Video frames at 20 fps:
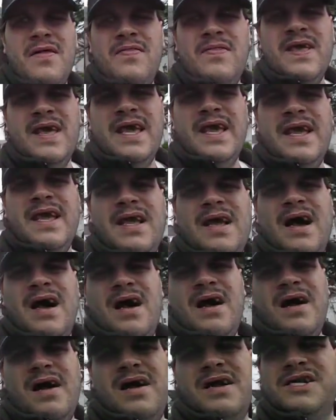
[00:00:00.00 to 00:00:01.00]
the
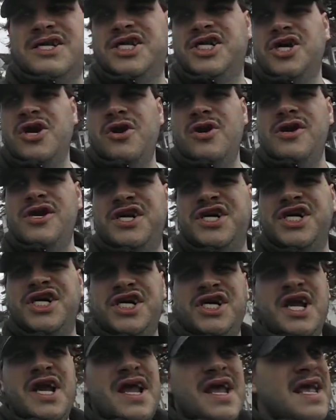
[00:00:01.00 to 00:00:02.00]
uh, church
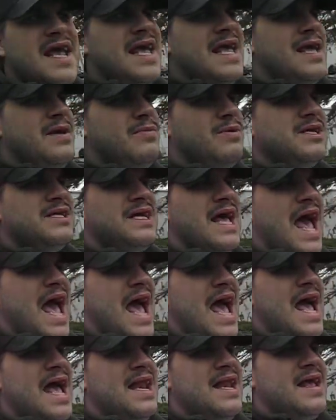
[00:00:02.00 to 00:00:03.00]
he was
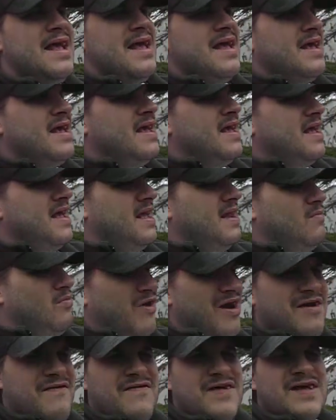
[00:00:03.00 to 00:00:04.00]
at in
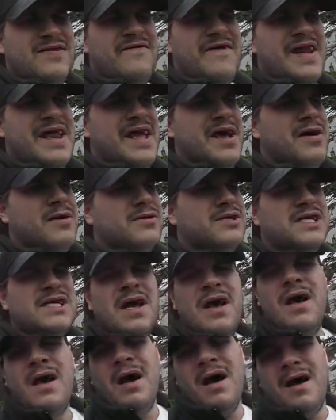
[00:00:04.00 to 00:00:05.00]
one of his videos.
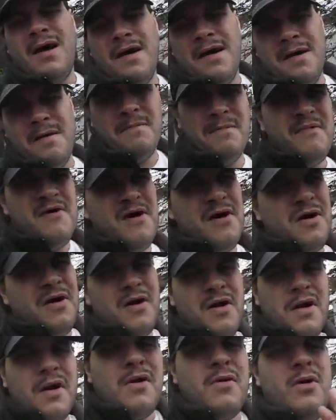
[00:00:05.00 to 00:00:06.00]
Um,
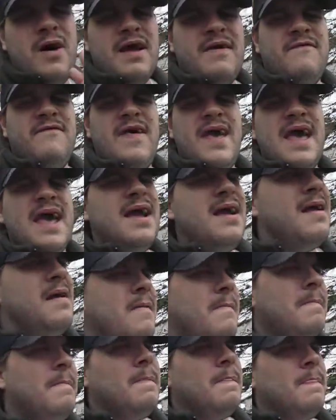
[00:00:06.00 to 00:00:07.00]
quick thing,
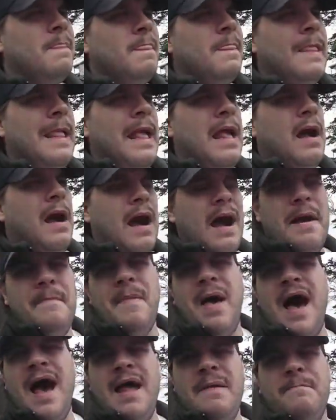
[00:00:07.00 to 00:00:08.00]
I'm
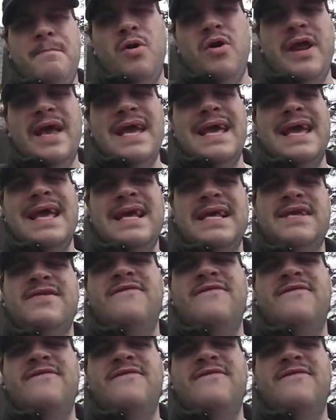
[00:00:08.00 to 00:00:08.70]
not putting his